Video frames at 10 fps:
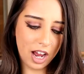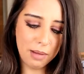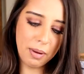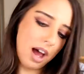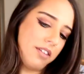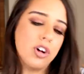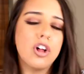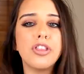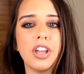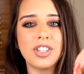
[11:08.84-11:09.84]
up, I've
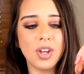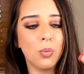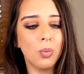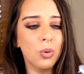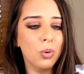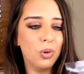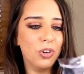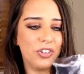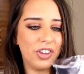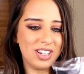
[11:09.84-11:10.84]
got this
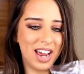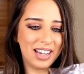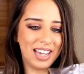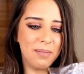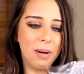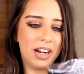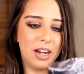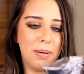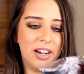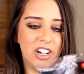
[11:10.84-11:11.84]
Walls Tangy
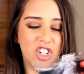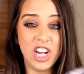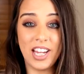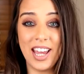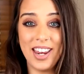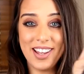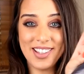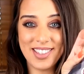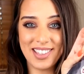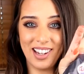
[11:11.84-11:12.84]
Piri-Piri Chicken
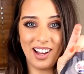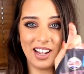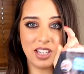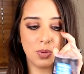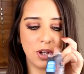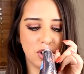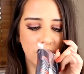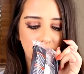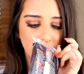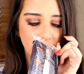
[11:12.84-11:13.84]
Slice, which
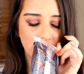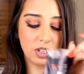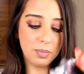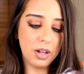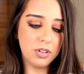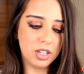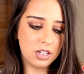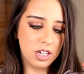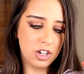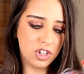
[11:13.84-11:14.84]
smells
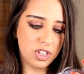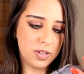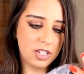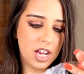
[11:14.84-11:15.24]
delicious. So it's